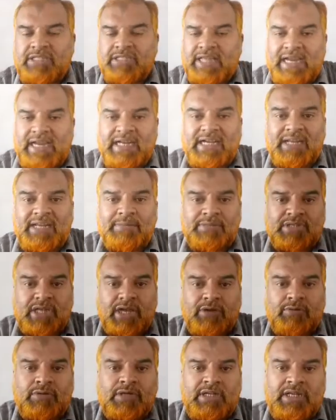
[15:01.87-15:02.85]
The hind limbs
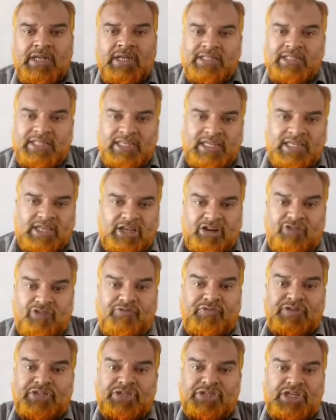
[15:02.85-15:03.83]
have the
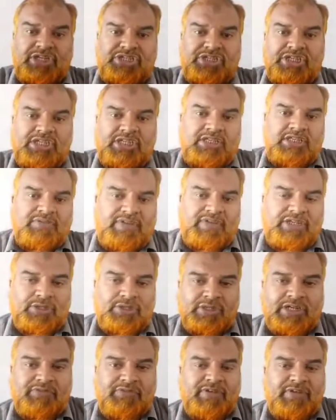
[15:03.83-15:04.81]
rough structures, fine,
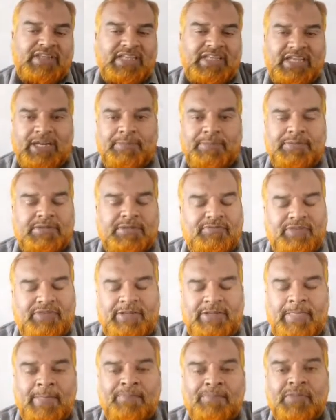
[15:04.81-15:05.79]
so that for the grips,
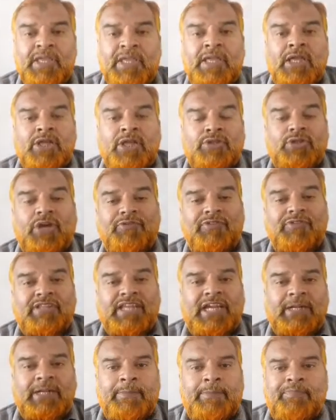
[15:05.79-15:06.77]
fine. So after
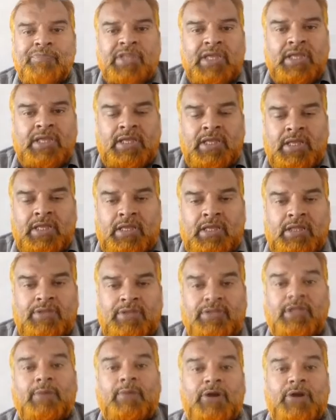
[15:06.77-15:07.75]
that,
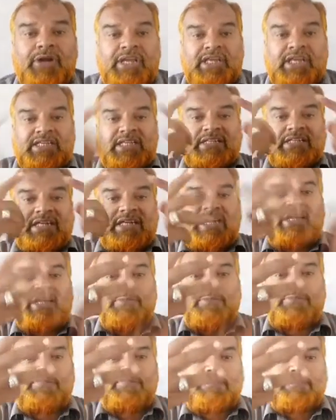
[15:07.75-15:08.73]
the body, the
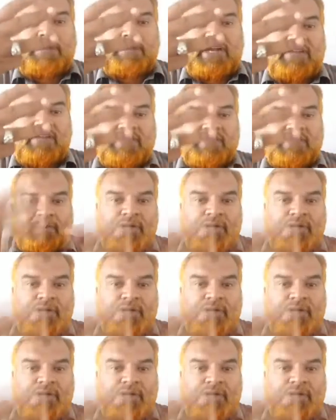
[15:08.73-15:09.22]
third part of the